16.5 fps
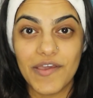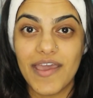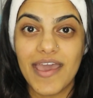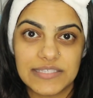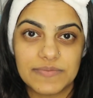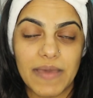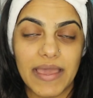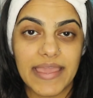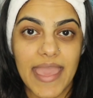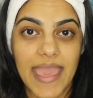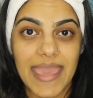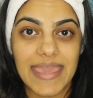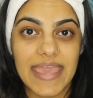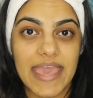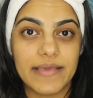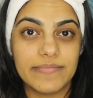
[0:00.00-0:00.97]
It's my
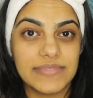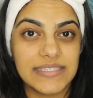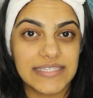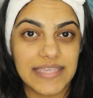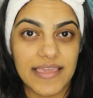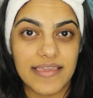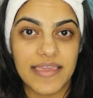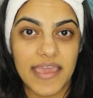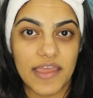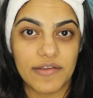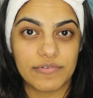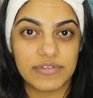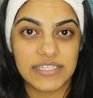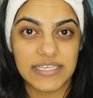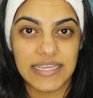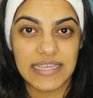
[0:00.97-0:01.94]
AM skincare
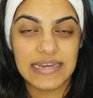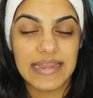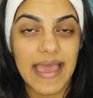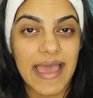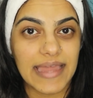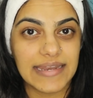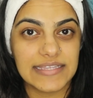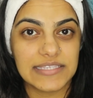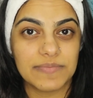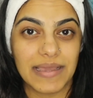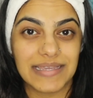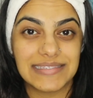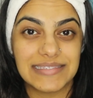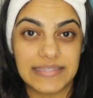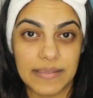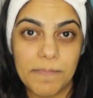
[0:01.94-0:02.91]
routine, and it's my
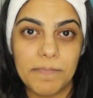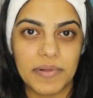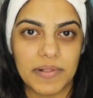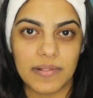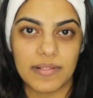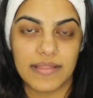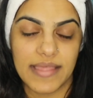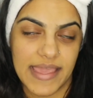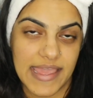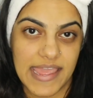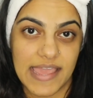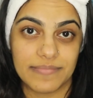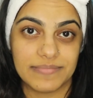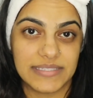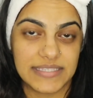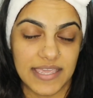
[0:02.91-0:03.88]
simple
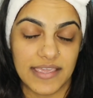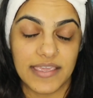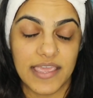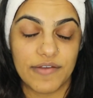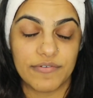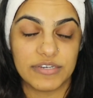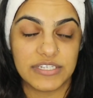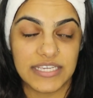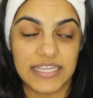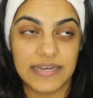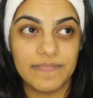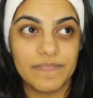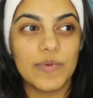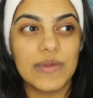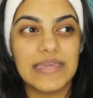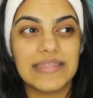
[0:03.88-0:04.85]
AM skincare routine
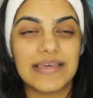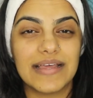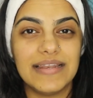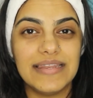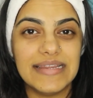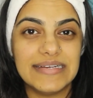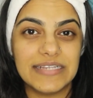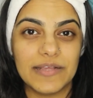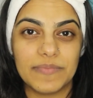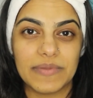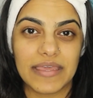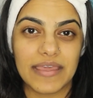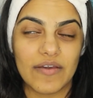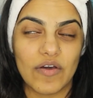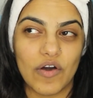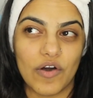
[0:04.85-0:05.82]
with a little
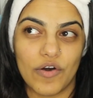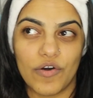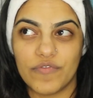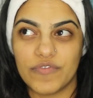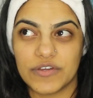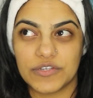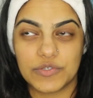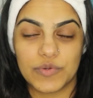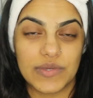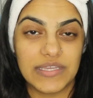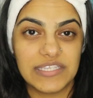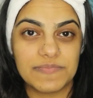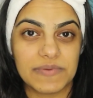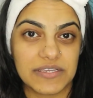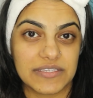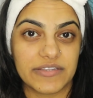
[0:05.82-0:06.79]
bit of a
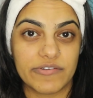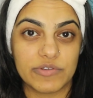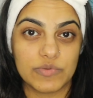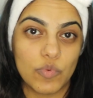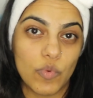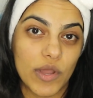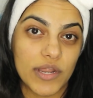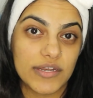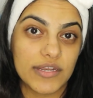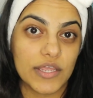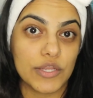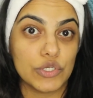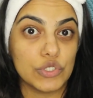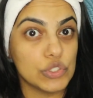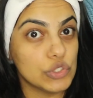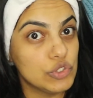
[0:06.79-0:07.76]
twist because there is one
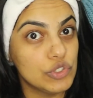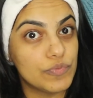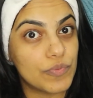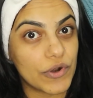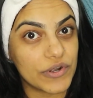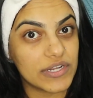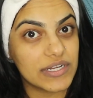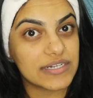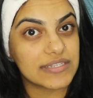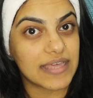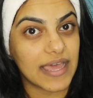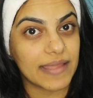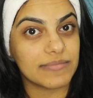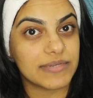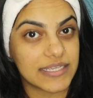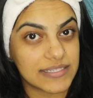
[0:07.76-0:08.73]
new product that
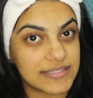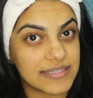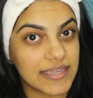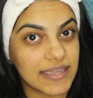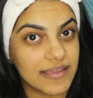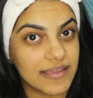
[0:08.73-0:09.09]
I'm testing